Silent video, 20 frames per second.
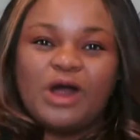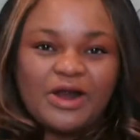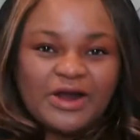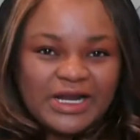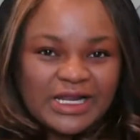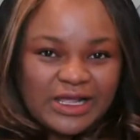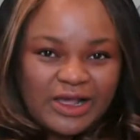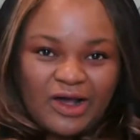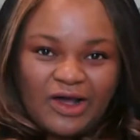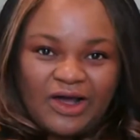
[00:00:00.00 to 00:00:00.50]
are
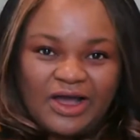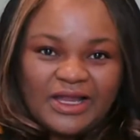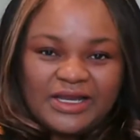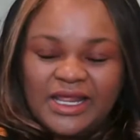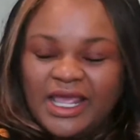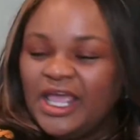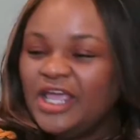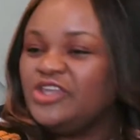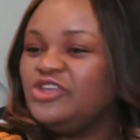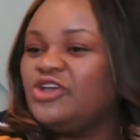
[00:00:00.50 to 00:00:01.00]
in God.
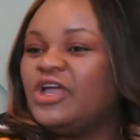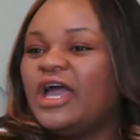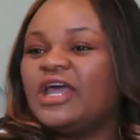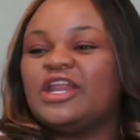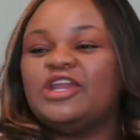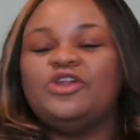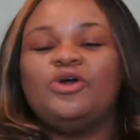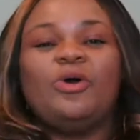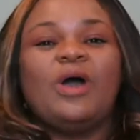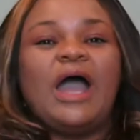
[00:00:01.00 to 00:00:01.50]
You got
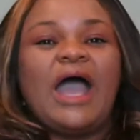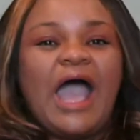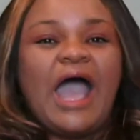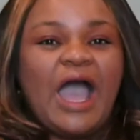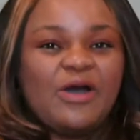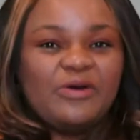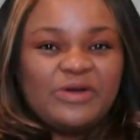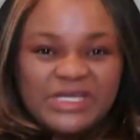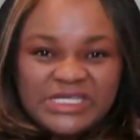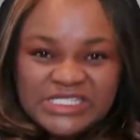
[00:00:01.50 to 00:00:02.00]
to know
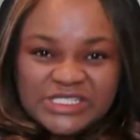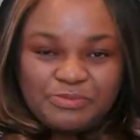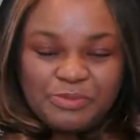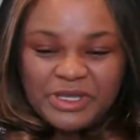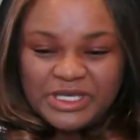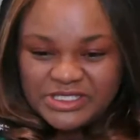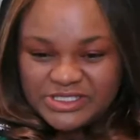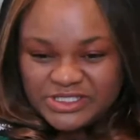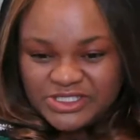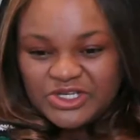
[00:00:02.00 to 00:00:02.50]
how he
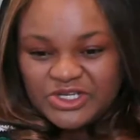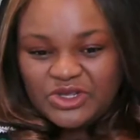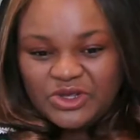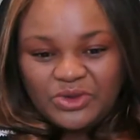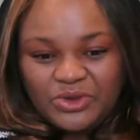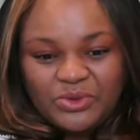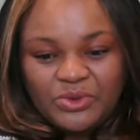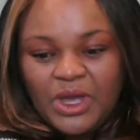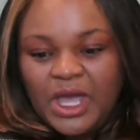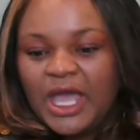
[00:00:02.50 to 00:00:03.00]
speaks to
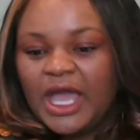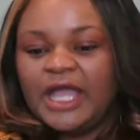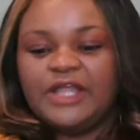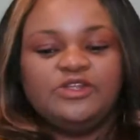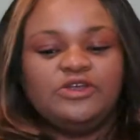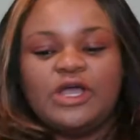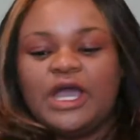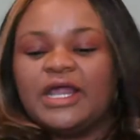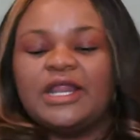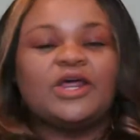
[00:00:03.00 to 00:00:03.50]
you, and
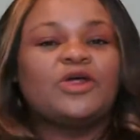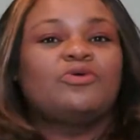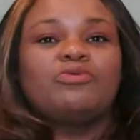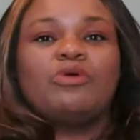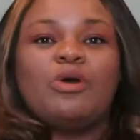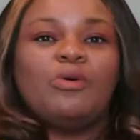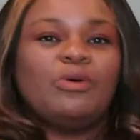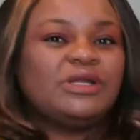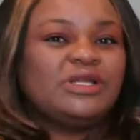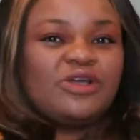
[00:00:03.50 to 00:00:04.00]
you got to
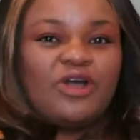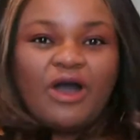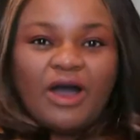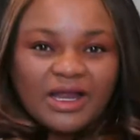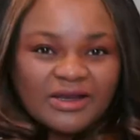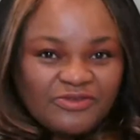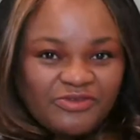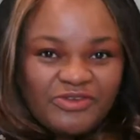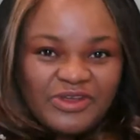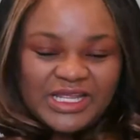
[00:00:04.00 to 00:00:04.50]
grow in
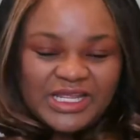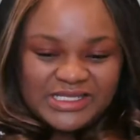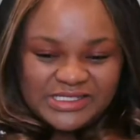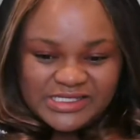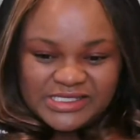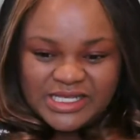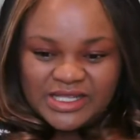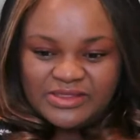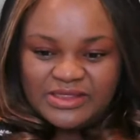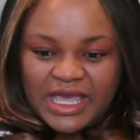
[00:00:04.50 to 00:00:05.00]

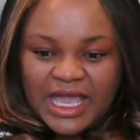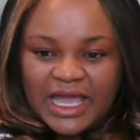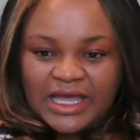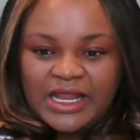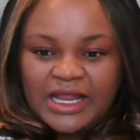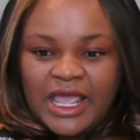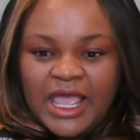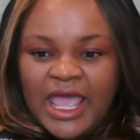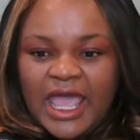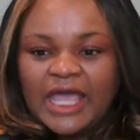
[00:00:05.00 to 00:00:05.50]
confidence in that.
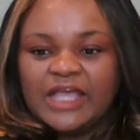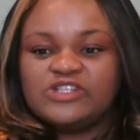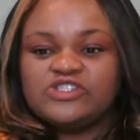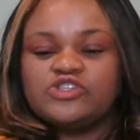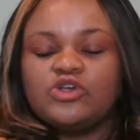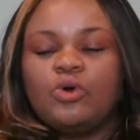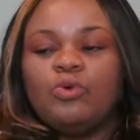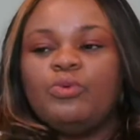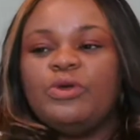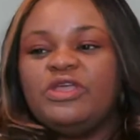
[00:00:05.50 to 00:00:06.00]
And
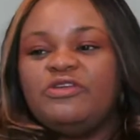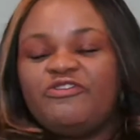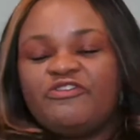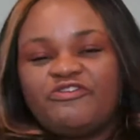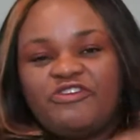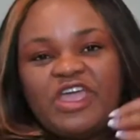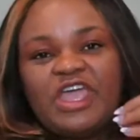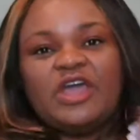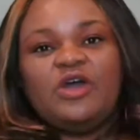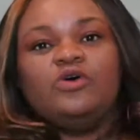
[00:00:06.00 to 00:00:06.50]
so we
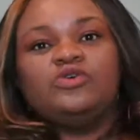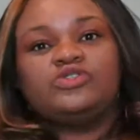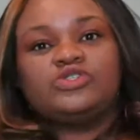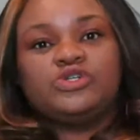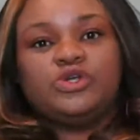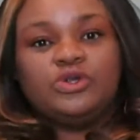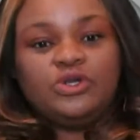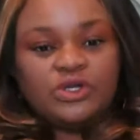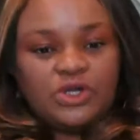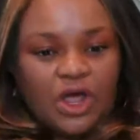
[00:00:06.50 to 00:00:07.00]
fail
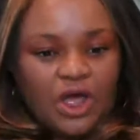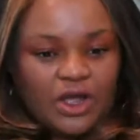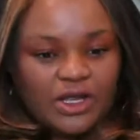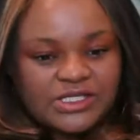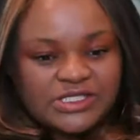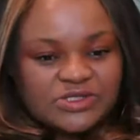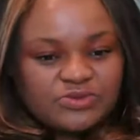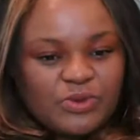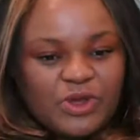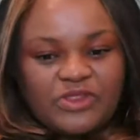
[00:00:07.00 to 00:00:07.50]
to
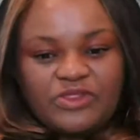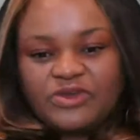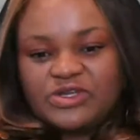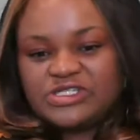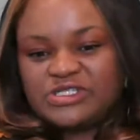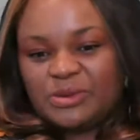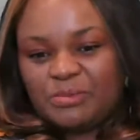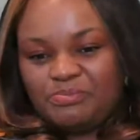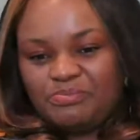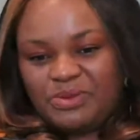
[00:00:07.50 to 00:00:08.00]
launch, whether
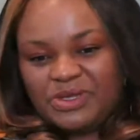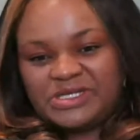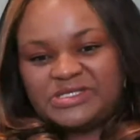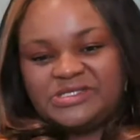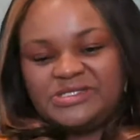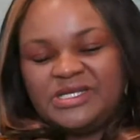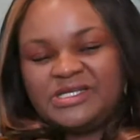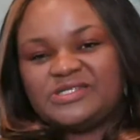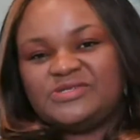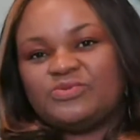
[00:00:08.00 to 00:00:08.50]
it's a
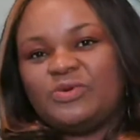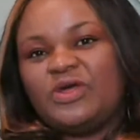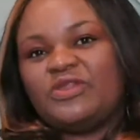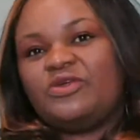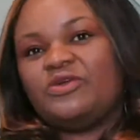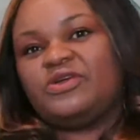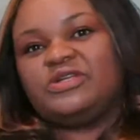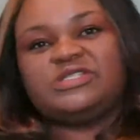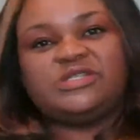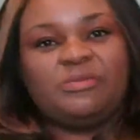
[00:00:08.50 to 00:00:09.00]
business,
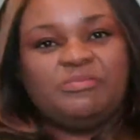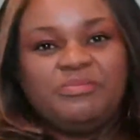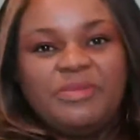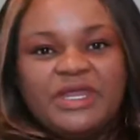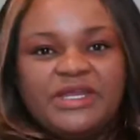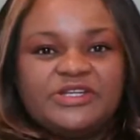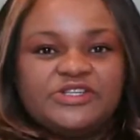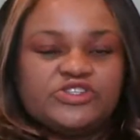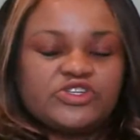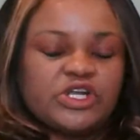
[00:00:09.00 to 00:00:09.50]
whether it's a
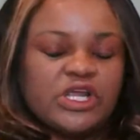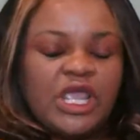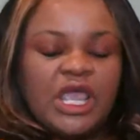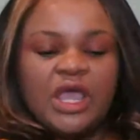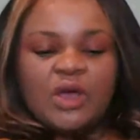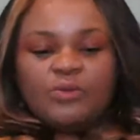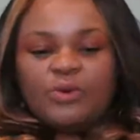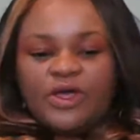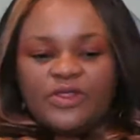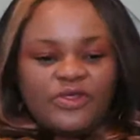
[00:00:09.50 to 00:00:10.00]
ministry,
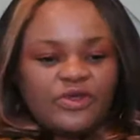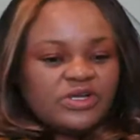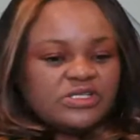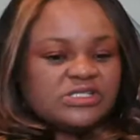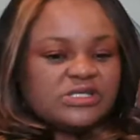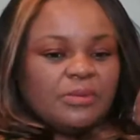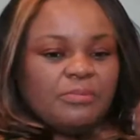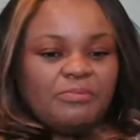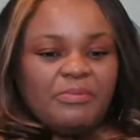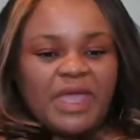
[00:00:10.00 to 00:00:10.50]
whether it's
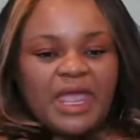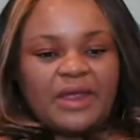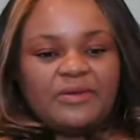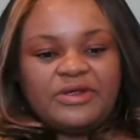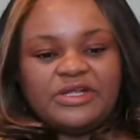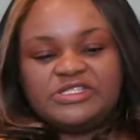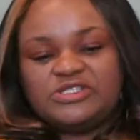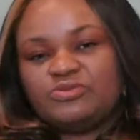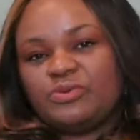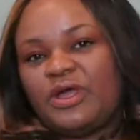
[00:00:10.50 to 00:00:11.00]
a
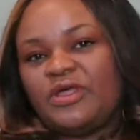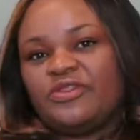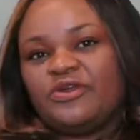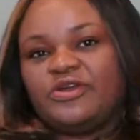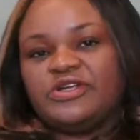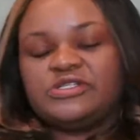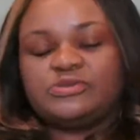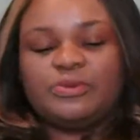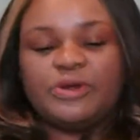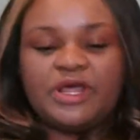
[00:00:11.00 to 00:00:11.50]
marriage, whether
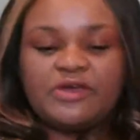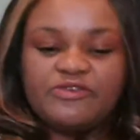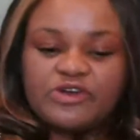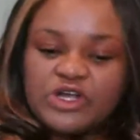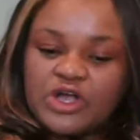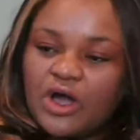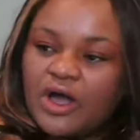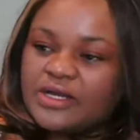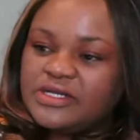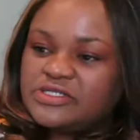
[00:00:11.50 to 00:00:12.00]
it's whatever
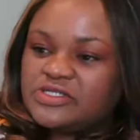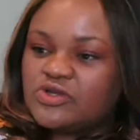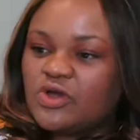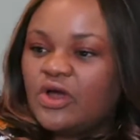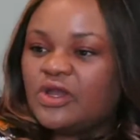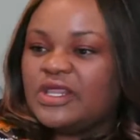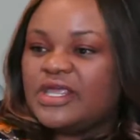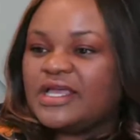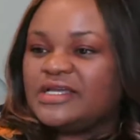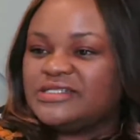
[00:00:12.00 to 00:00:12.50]
God is
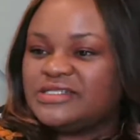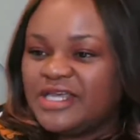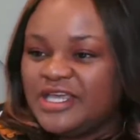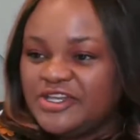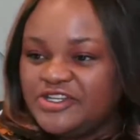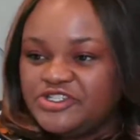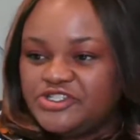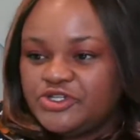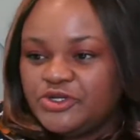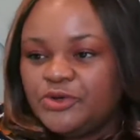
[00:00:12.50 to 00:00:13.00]
calling us
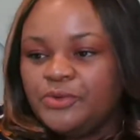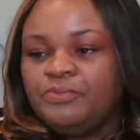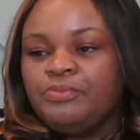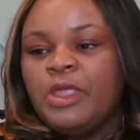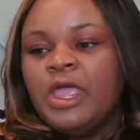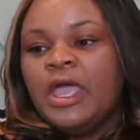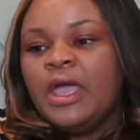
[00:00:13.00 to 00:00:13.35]
into,